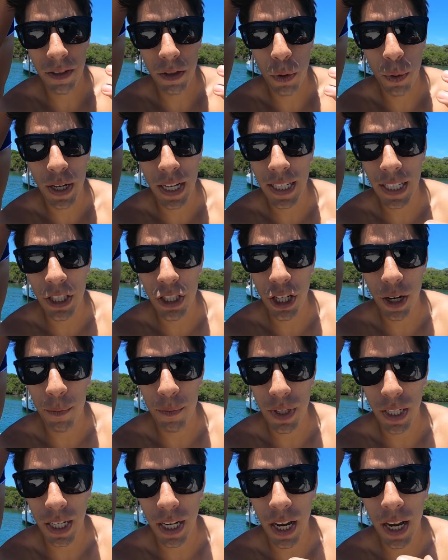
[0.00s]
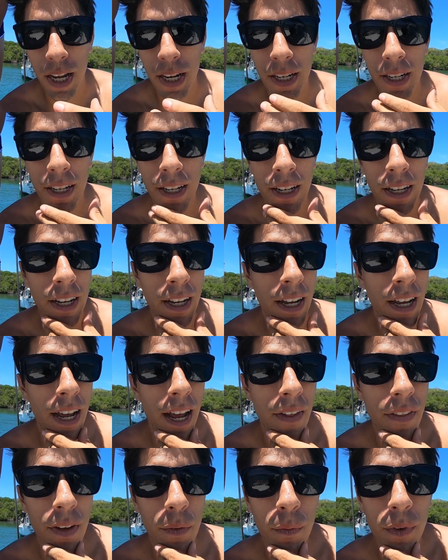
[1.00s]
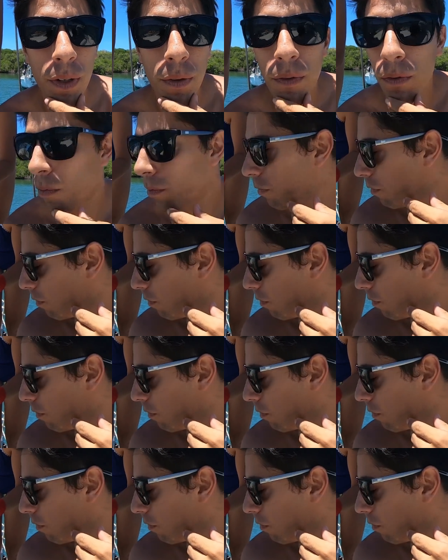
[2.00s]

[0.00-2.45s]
quick and jumped the gun. And then we